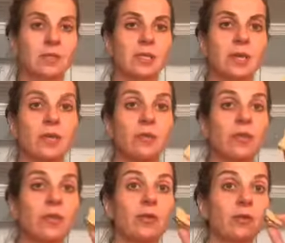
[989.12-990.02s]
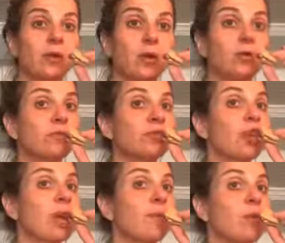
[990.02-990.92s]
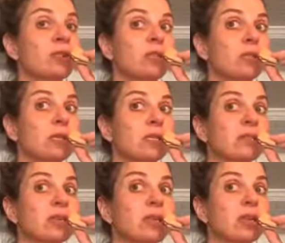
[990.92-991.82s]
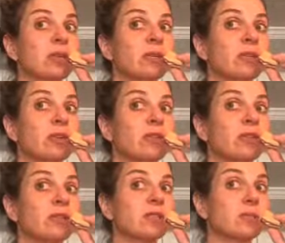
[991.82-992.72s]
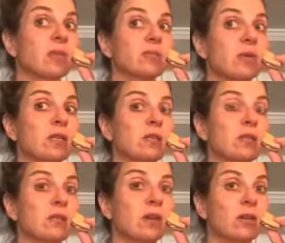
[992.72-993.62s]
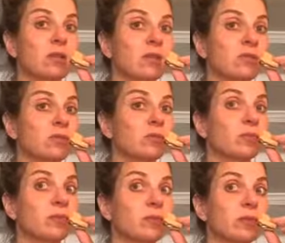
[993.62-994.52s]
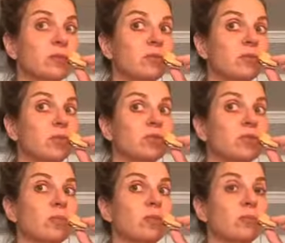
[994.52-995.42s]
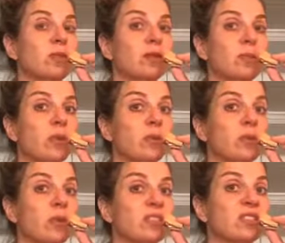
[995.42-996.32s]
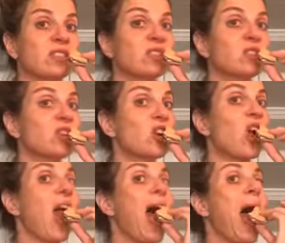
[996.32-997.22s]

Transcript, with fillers: Stella with the cone of shame wants to be next to my daughter. My daughter thinks it's because my dog loves her, but it's more so because my dog probably wants to eat for dinner.